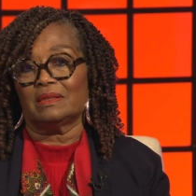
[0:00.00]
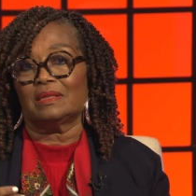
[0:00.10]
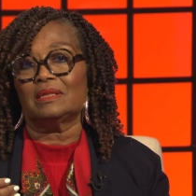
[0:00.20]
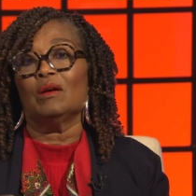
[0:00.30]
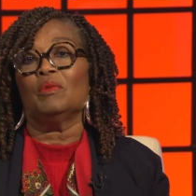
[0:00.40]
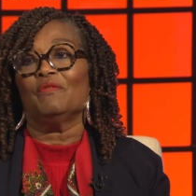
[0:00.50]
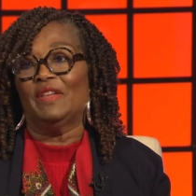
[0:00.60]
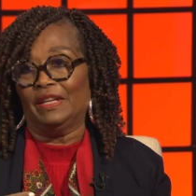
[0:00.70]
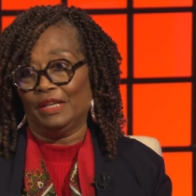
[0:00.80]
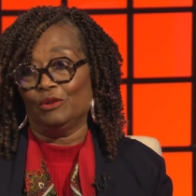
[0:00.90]
some of
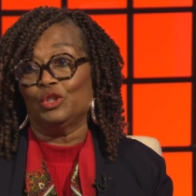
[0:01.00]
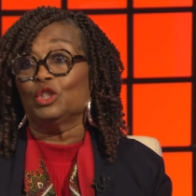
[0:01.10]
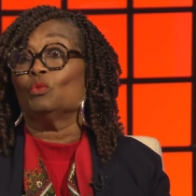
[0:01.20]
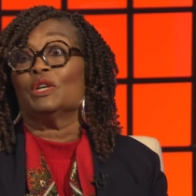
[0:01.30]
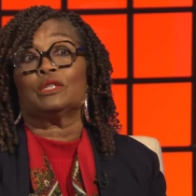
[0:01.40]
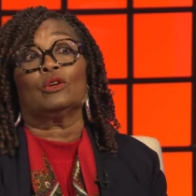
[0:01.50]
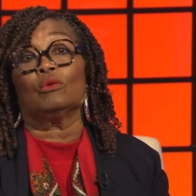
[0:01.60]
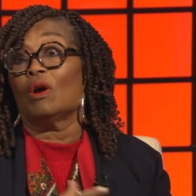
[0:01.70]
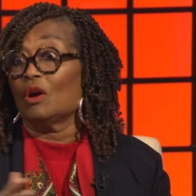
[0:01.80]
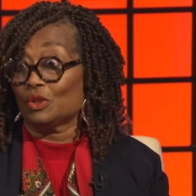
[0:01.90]
that energy was
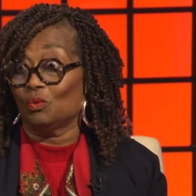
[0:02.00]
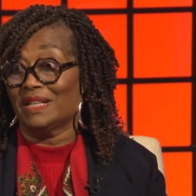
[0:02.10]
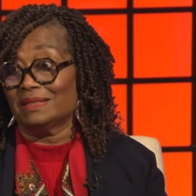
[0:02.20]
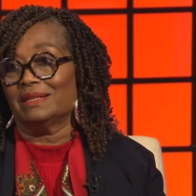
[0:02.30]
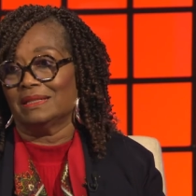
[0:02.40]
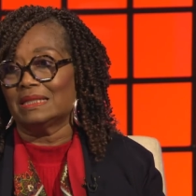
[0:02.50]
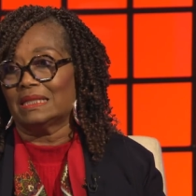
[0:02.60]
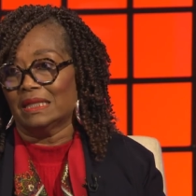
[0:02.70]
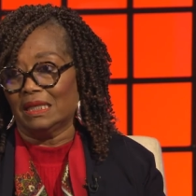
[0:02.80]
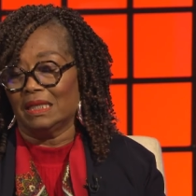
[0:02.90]
across West
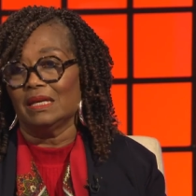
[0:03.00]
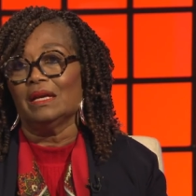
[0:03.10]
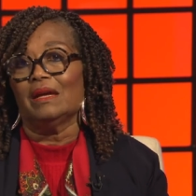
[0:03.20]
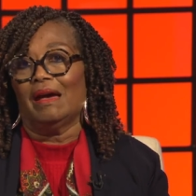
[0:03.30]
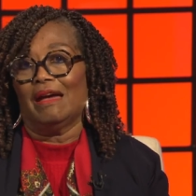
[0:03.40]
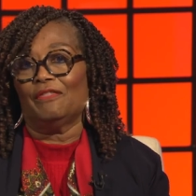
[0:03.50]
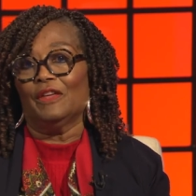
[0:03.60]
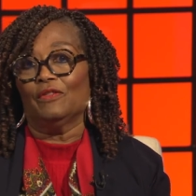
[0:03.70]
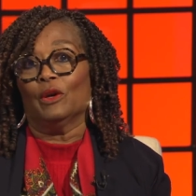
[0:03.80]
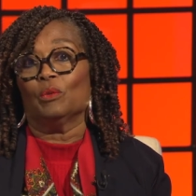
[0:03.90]
Tennessee, I
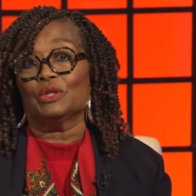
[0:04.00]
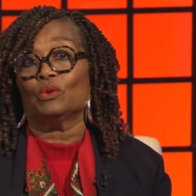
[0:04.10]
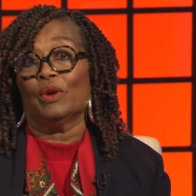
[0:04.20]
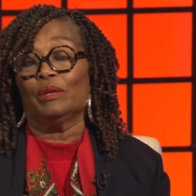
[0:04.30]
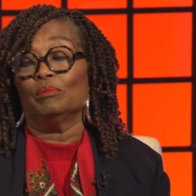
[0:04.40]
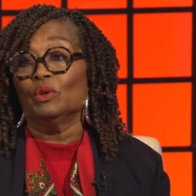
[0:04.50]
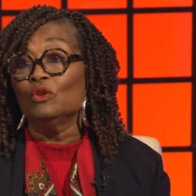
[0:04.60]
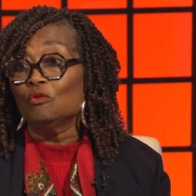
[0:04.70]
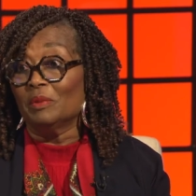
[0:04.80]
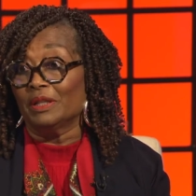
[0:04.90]
think there was great
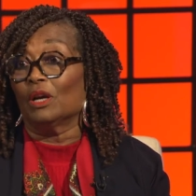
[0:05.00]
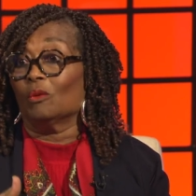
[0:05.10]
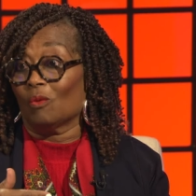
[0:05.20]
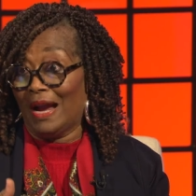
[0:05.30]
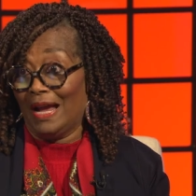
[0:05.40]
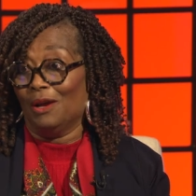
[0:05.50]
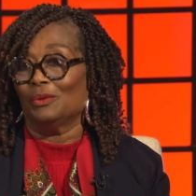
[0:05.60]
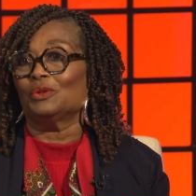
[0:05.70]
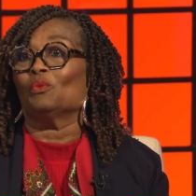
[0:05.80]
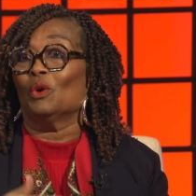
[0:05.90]
movement
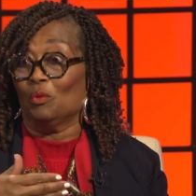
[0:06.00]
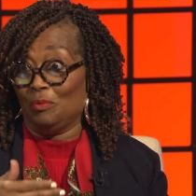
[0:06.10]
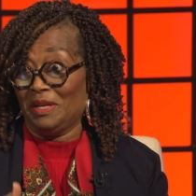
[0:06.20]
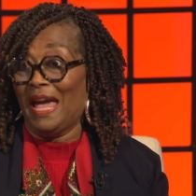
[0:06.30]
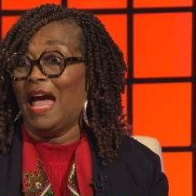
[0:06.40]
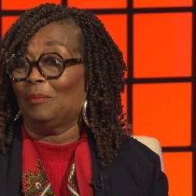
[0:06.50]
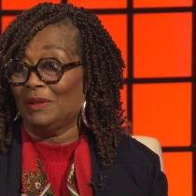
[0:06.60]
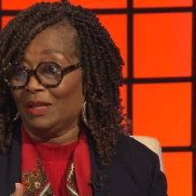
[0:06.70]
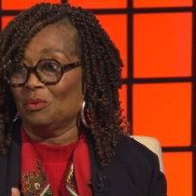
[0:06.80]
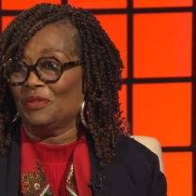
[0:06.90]
around what would be
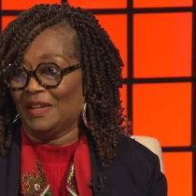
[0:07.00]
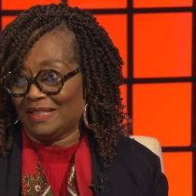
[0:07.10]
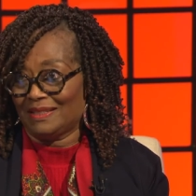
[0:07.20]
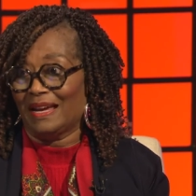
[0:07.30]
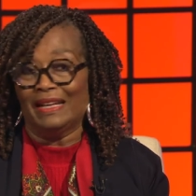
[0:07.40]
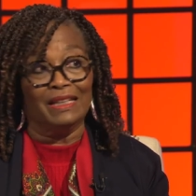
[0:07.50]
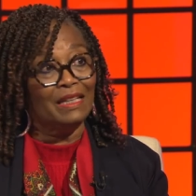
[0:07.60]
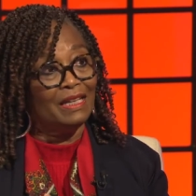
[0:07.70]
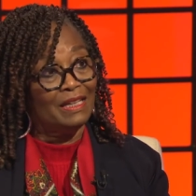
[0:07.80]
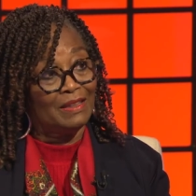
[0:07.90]
happening with that site and
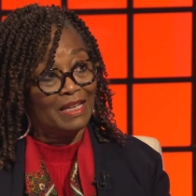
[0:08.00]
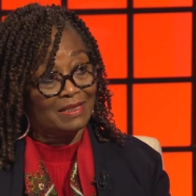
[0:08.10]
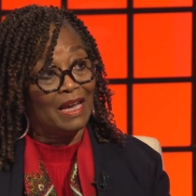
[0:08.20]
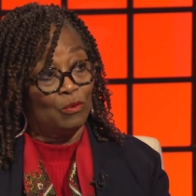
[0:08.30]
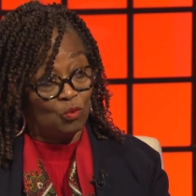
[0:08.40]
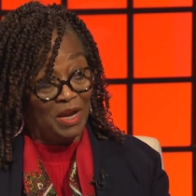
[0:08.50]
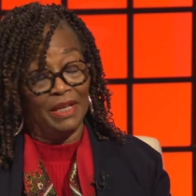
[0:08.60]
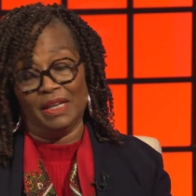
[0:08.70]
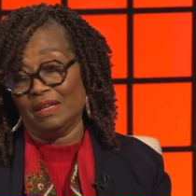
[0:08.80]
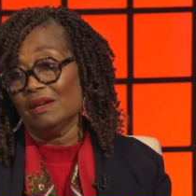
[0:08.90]
getting that site
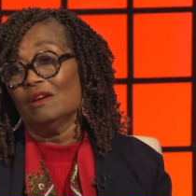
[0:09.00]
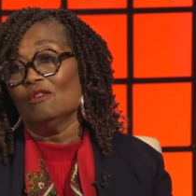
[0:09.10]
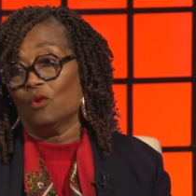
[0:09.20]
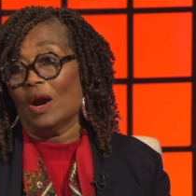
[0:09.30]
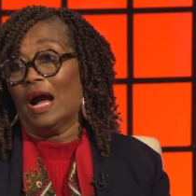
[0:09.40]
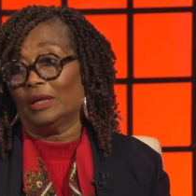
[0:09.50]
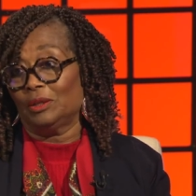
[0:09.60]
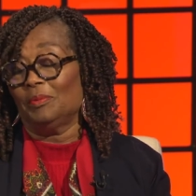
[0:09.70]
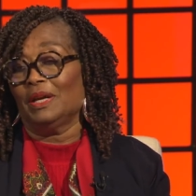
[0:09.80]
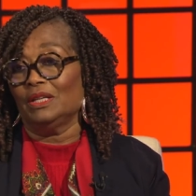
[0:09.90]
ready for
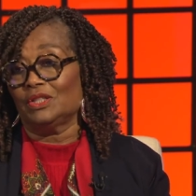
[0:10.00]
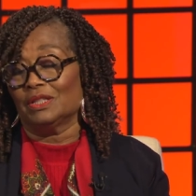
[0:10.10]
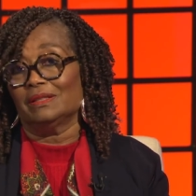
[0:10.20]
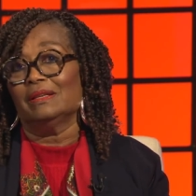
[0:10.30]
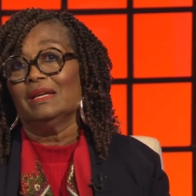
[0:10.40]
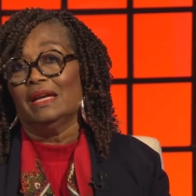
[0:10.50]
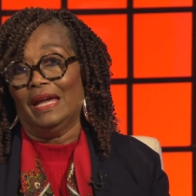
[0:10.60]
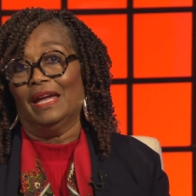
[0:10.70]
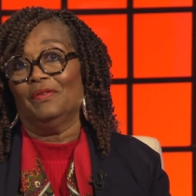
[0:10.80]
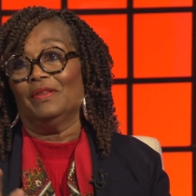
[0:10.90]
occupation.
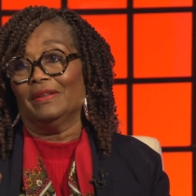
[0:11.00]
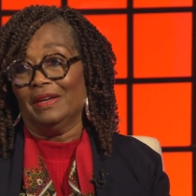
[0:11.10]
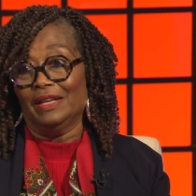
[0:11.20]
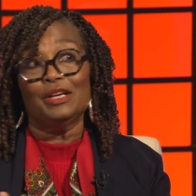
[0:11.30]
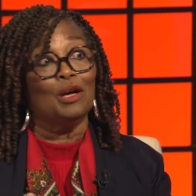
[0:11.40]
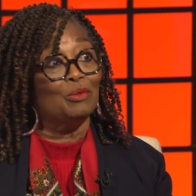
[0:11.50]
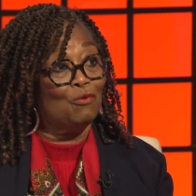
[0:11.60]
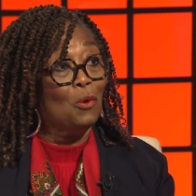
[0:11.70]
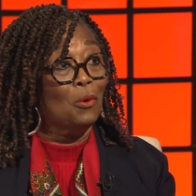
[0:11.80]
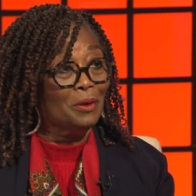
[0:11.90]
And in comes
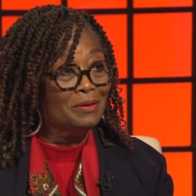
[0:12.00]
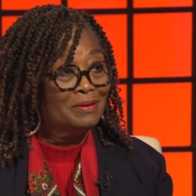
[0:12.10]
Ford,